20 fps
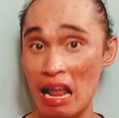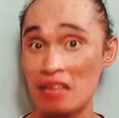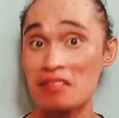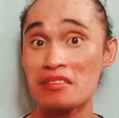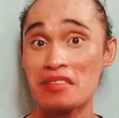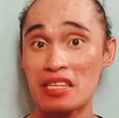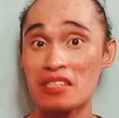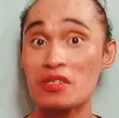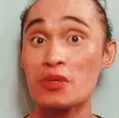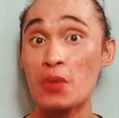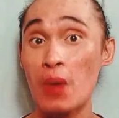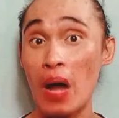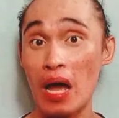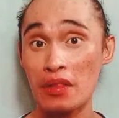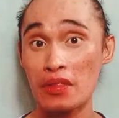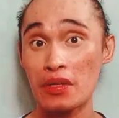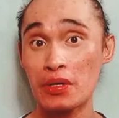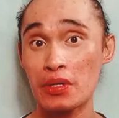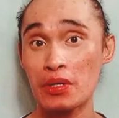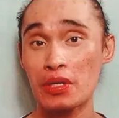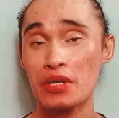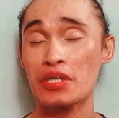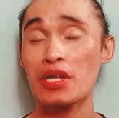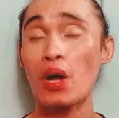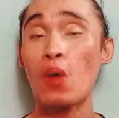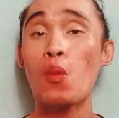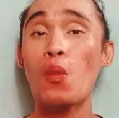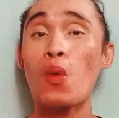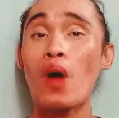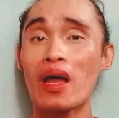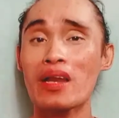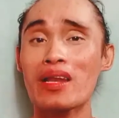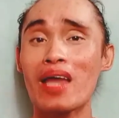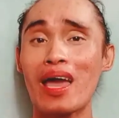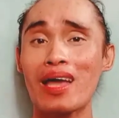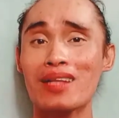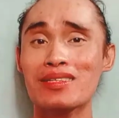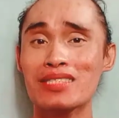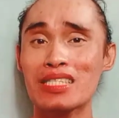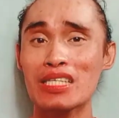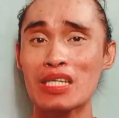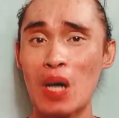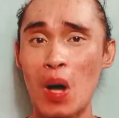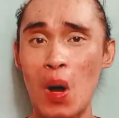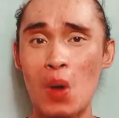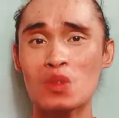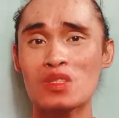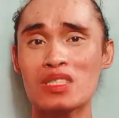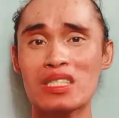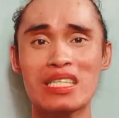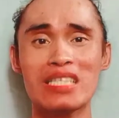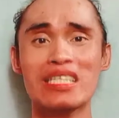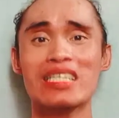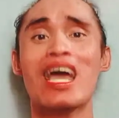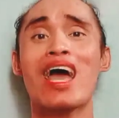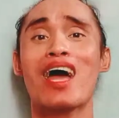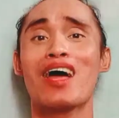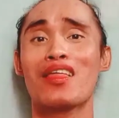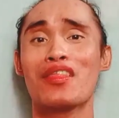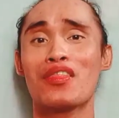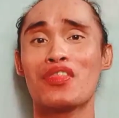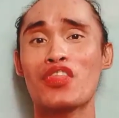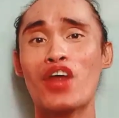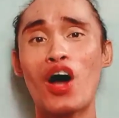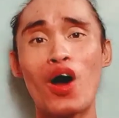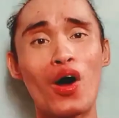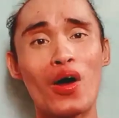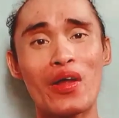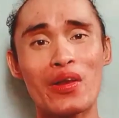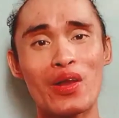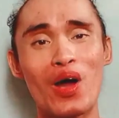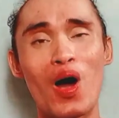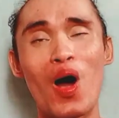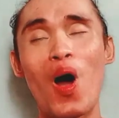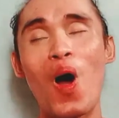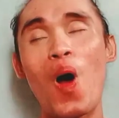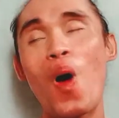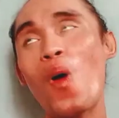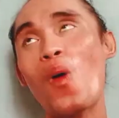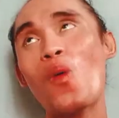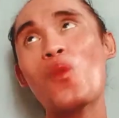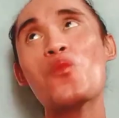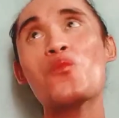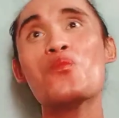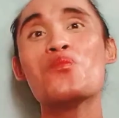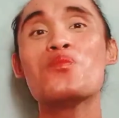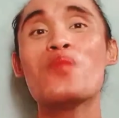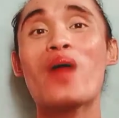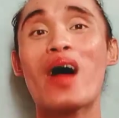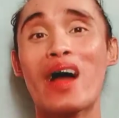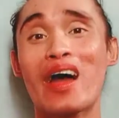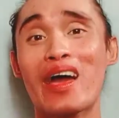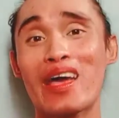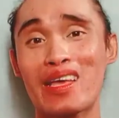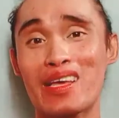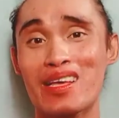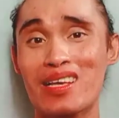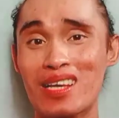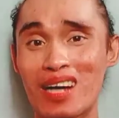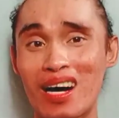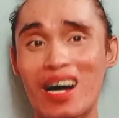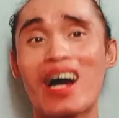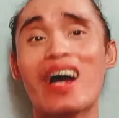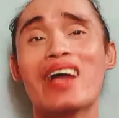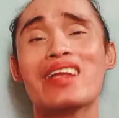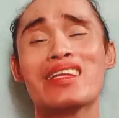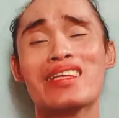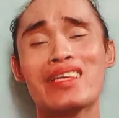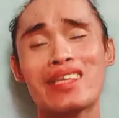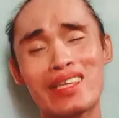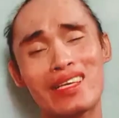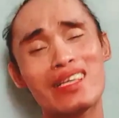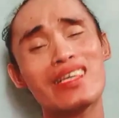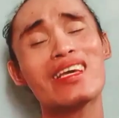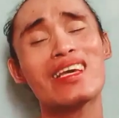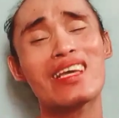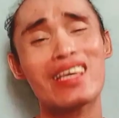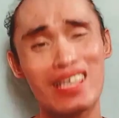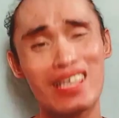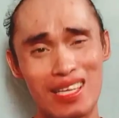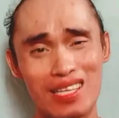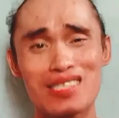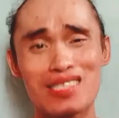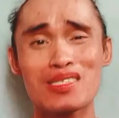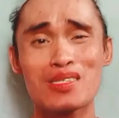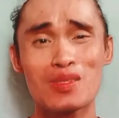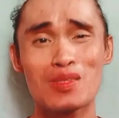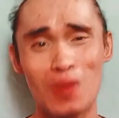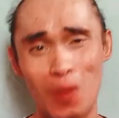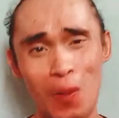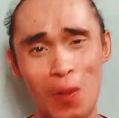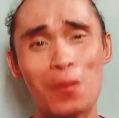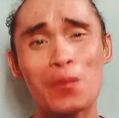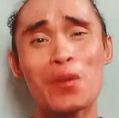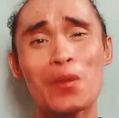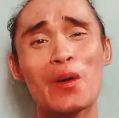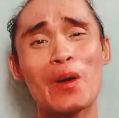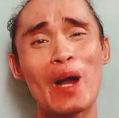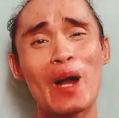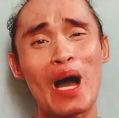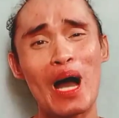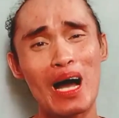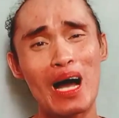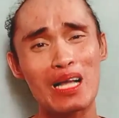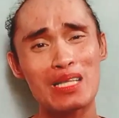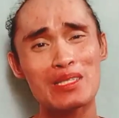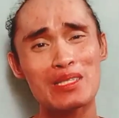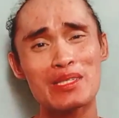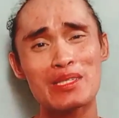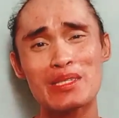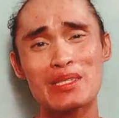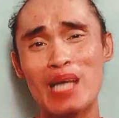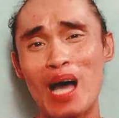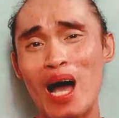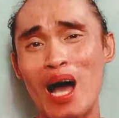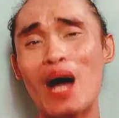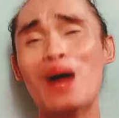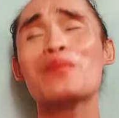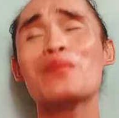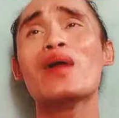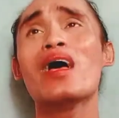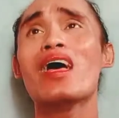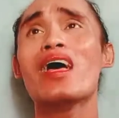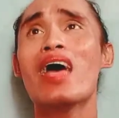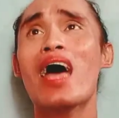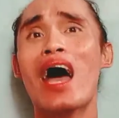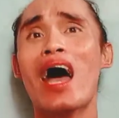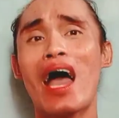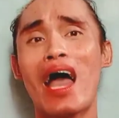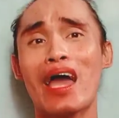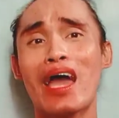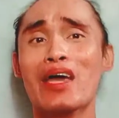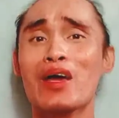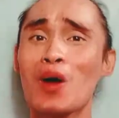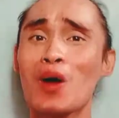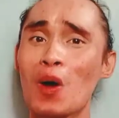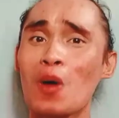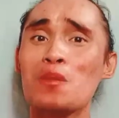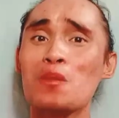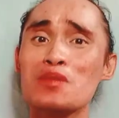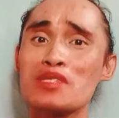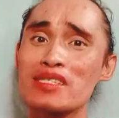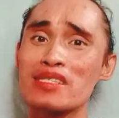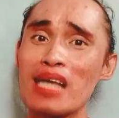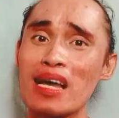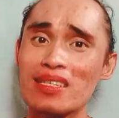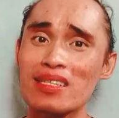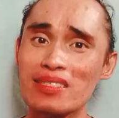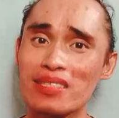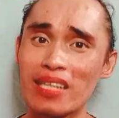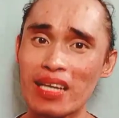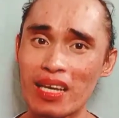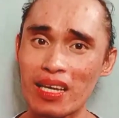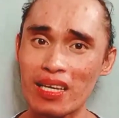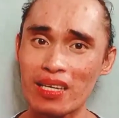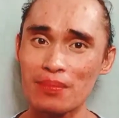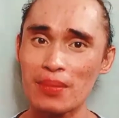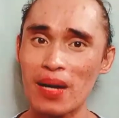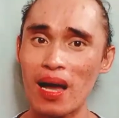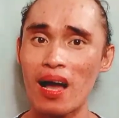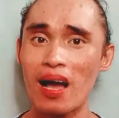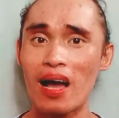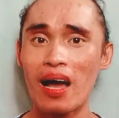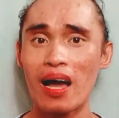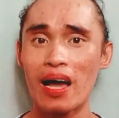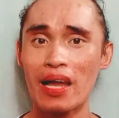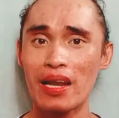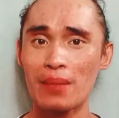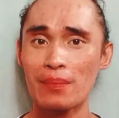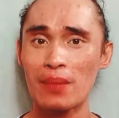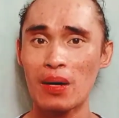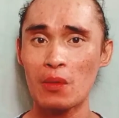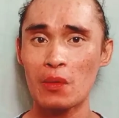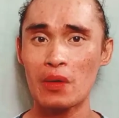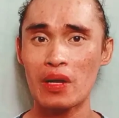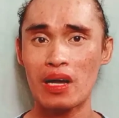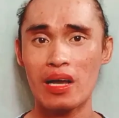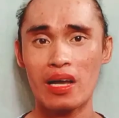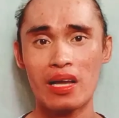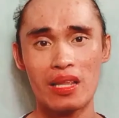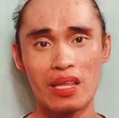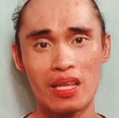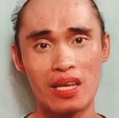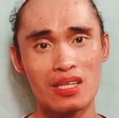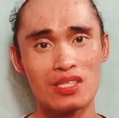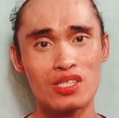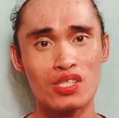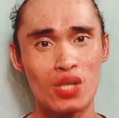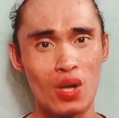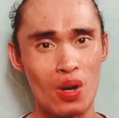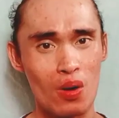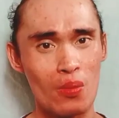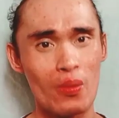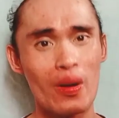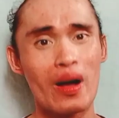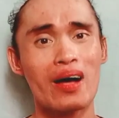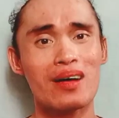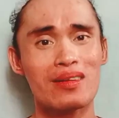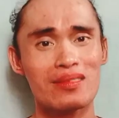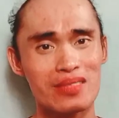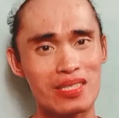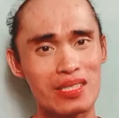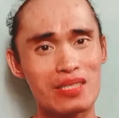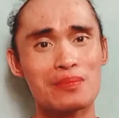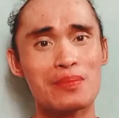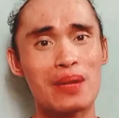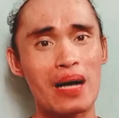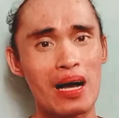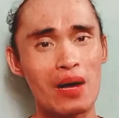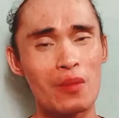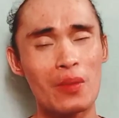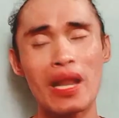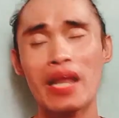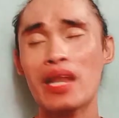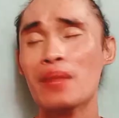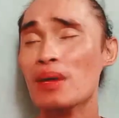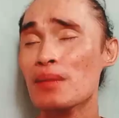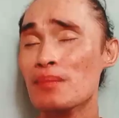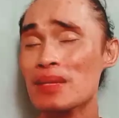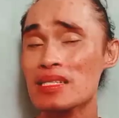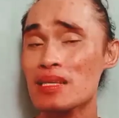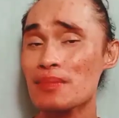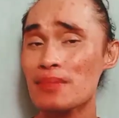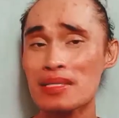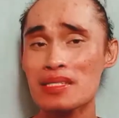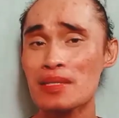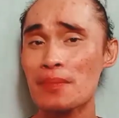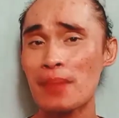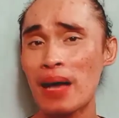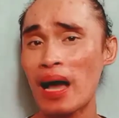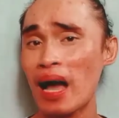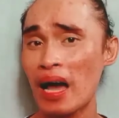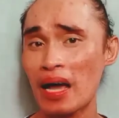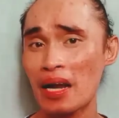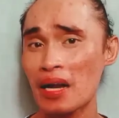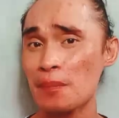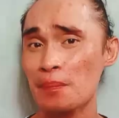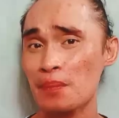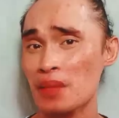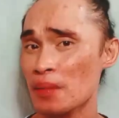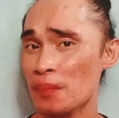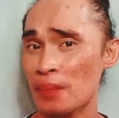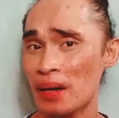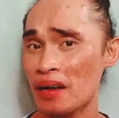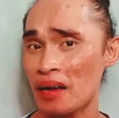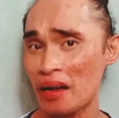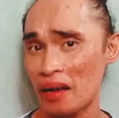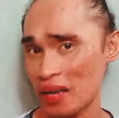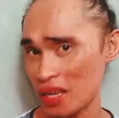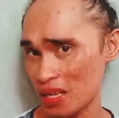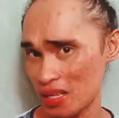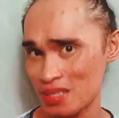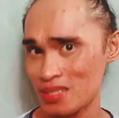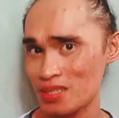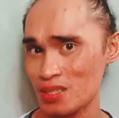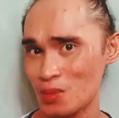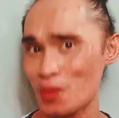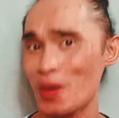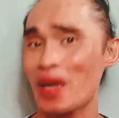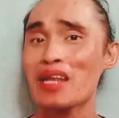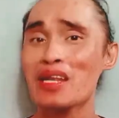talented rather, the one and the only Don. Oh my God, he is super handsome. I hope someday makakahanap ako ng ganyang jowa. Diba? Wala namang masama sa pangarap, diba guys? So